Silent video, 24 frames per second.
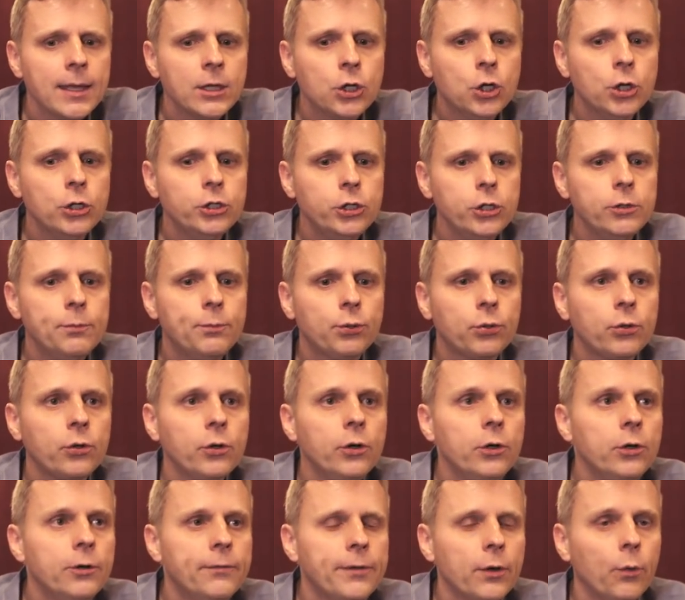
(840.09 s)
Could you
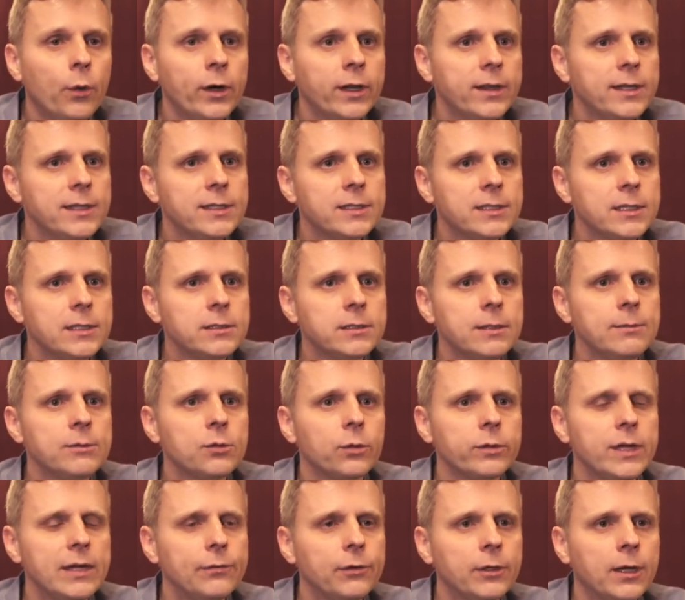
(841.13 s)
prove that one of these systems
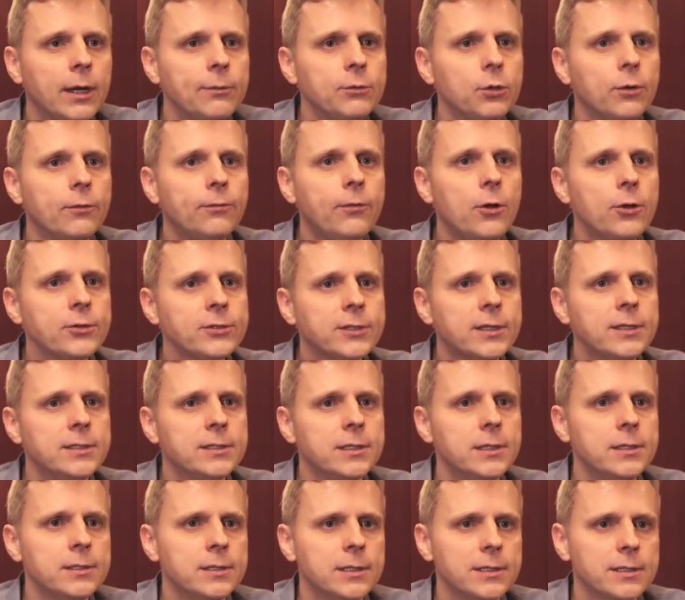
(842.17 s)
will never come to a false
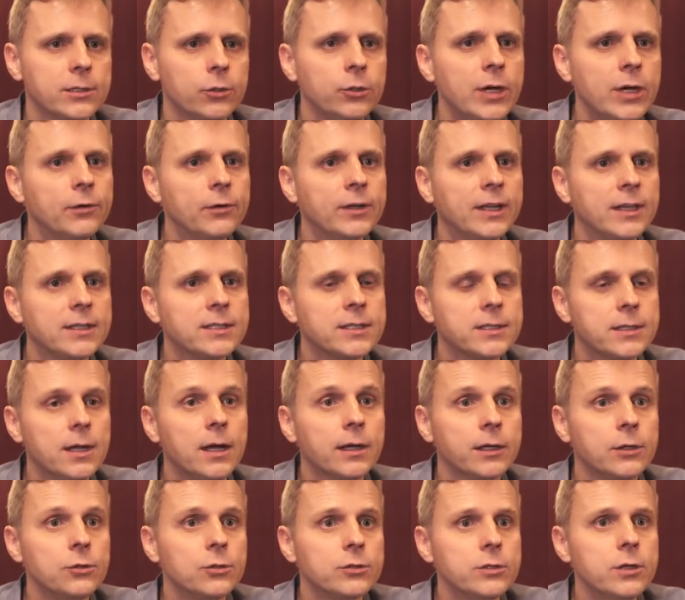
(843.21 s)
consensus or get
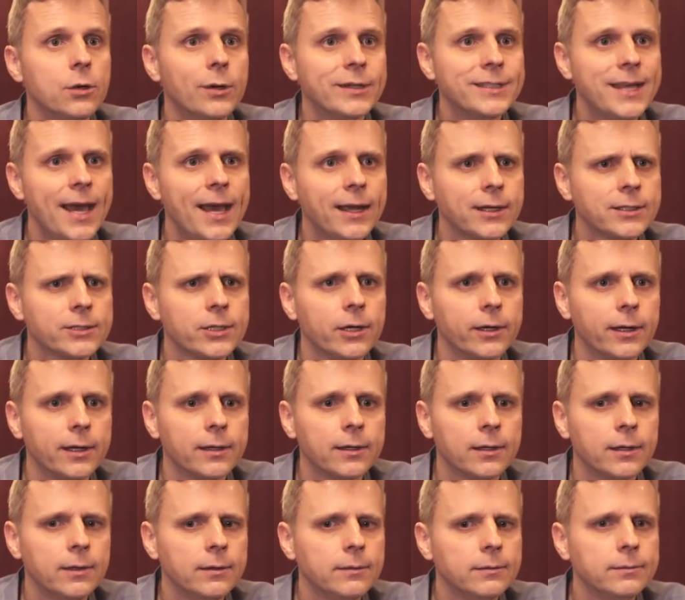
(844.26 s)
stuck and there's no attacks on it?
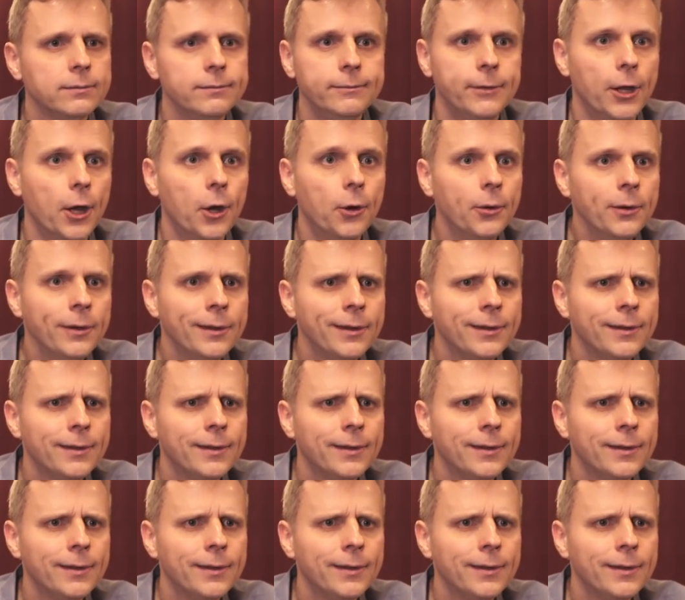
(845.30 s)
No.